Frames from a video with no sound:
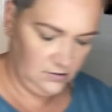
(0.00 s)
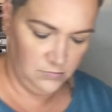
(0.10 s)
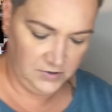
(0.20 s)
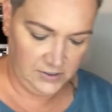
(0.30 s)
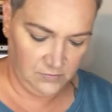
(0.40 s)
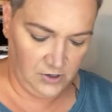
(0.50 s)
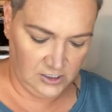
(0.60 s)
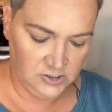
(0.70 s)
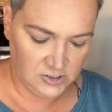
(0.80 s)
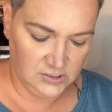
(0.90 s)
blend
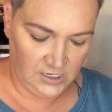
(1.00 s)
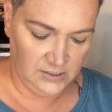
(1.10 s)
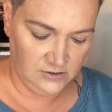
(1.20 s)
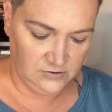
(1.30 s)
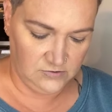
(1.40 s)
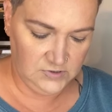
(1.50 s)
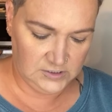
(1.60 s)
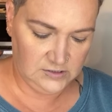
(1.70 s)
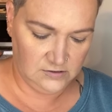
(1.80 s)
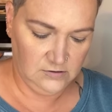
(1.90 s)
brush that I used.